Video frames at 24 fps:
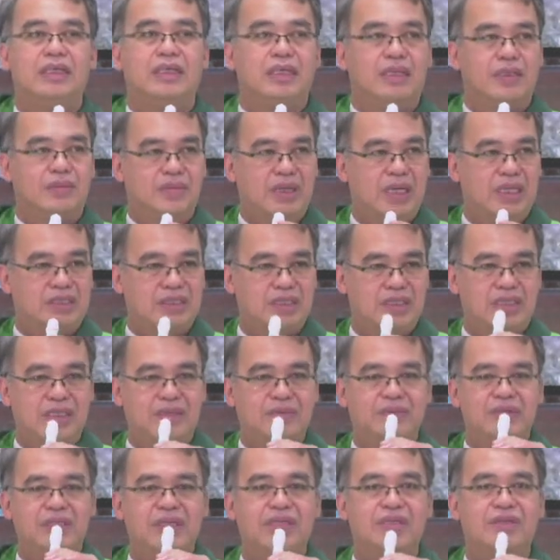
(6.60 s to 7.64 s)
A blessed
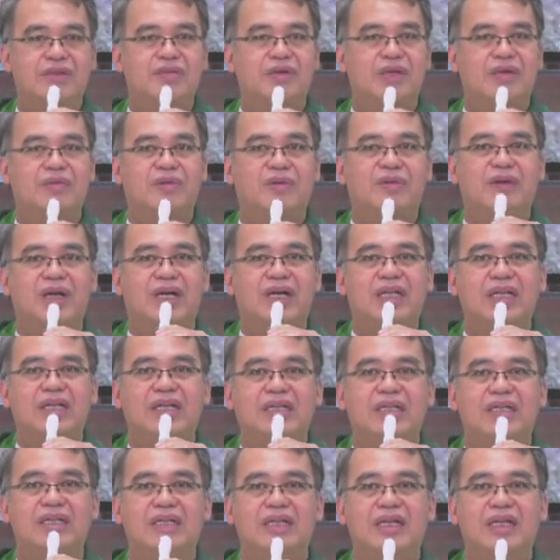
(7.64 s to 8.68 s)
evening to
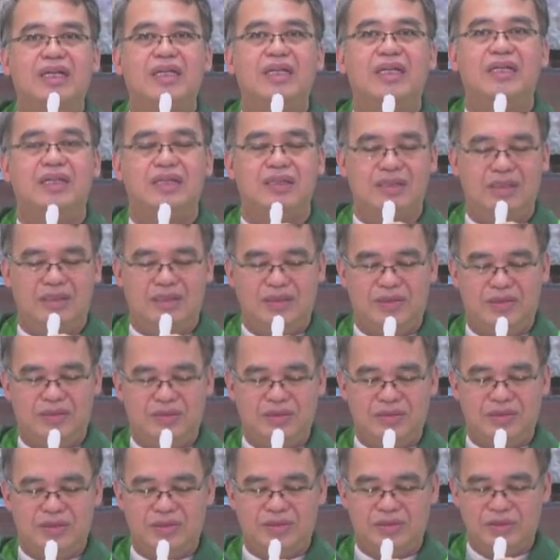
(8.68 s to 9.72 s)
everyone, and
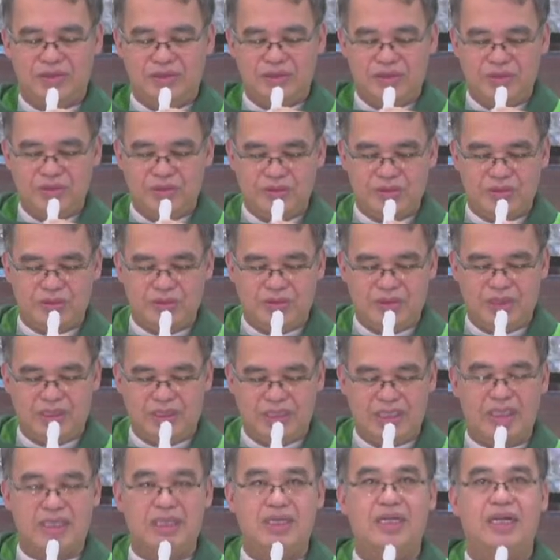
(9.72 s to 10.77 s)
also to those who
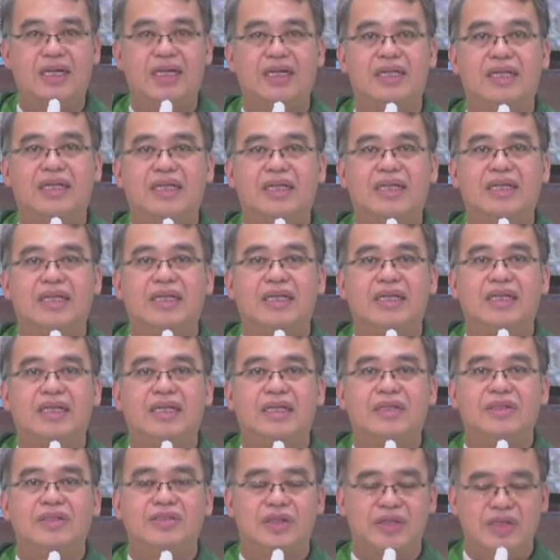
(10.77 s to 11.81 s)
are
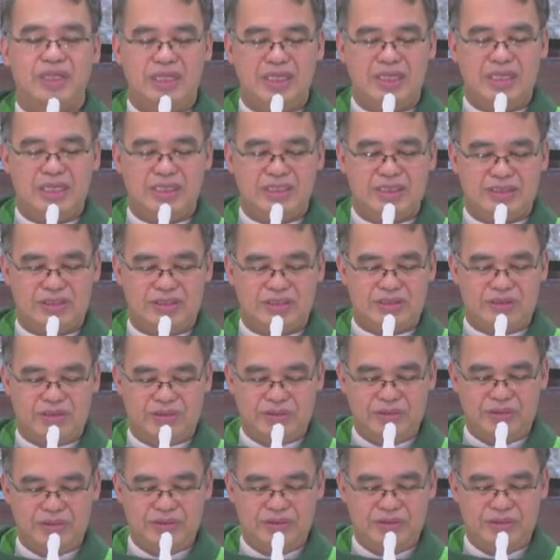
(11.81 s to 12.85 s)
joining us
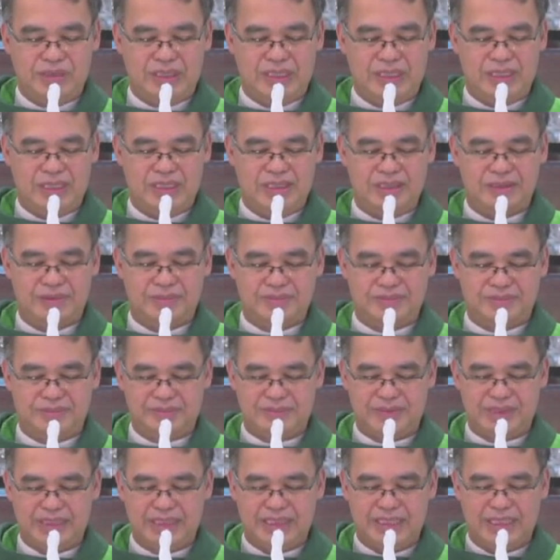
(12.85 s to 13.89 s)
through
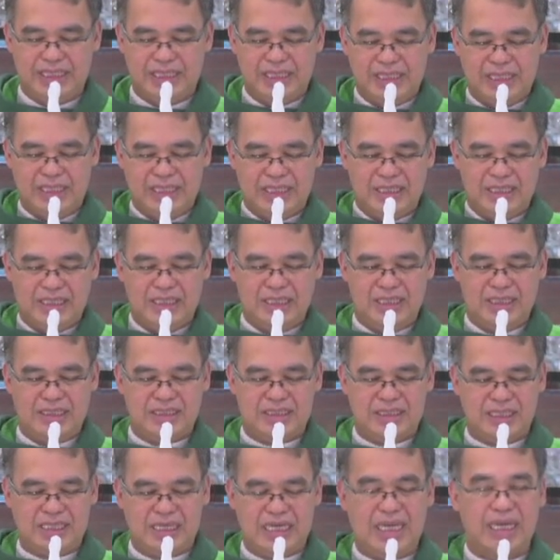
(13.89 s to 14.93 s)

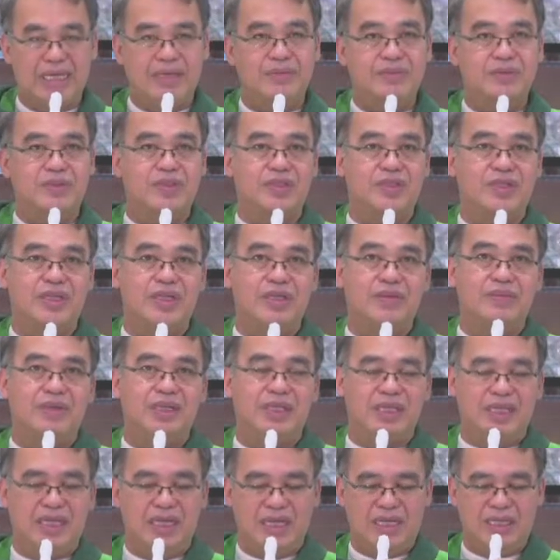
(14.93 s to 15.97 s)
this live
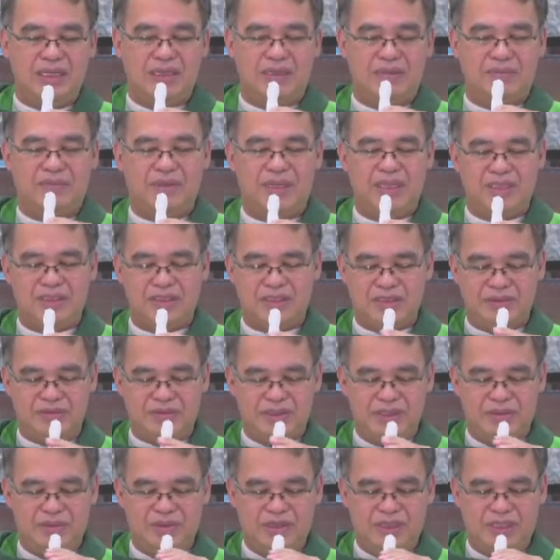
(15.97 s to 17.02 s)
streaming in other parts of
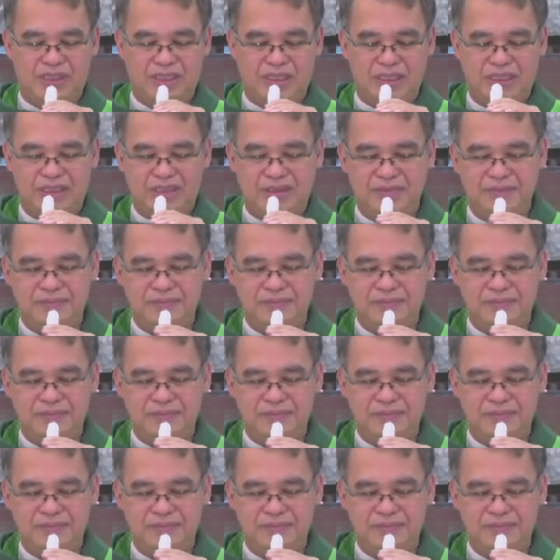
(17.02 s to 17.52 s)
the world.